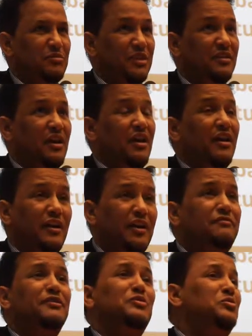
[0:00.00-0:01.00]
But
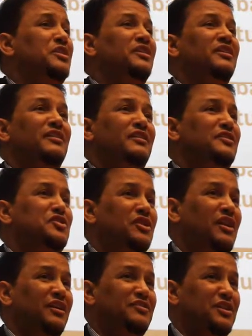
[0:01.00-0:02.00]
even within the
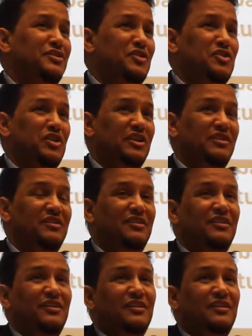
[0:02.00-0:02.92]
Shia tradition,